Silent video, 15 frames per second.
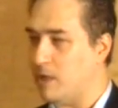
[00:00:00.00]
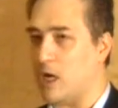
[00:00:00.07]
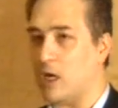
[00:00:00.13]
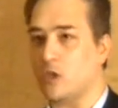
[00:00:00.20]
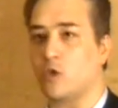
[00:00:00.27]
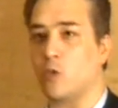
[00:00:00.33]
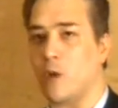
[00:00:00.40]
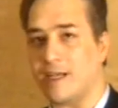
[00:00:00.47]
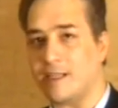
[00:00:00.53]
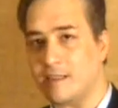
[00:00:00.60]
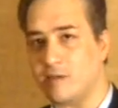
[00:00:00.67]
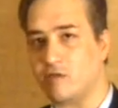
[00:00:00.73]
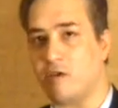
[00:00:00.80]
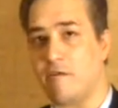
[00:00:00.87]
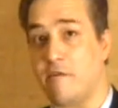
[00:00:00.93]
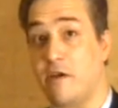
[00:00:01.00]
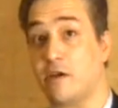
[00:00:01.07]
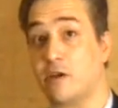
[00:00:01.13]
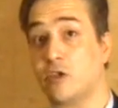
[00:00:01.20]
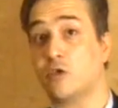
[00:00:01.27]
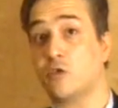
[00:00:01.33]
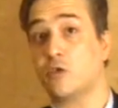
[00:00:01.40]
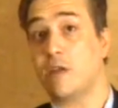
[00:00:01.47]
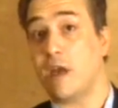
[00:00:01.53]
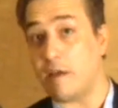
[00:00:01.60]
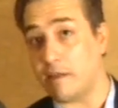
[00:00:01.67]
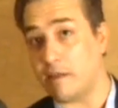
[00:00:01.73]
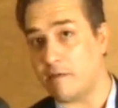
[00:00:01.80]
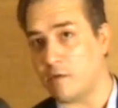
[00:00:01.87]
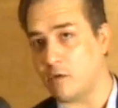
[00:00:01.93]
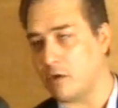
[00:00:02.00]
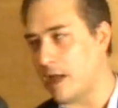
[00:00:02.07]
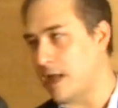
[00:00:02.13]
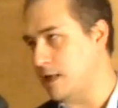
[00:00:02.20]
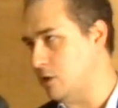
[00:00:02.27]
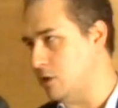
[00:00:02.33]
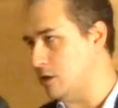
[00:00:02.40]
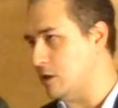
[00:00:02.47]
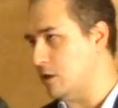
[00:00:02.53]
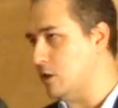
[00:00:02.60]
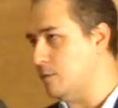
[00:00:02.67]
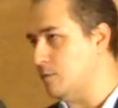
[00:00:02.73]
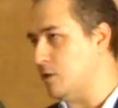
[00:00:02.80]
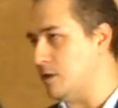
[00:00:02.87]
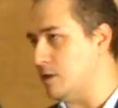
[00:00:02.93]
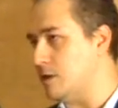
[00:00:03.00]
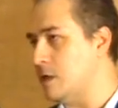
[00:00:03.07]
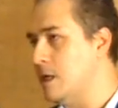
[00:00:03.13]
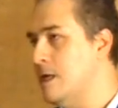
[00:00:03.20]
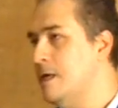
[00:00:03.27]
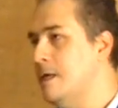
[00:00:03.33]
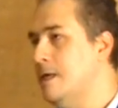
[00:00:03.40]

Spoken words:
because the west refers to death for the ancient Egyptians.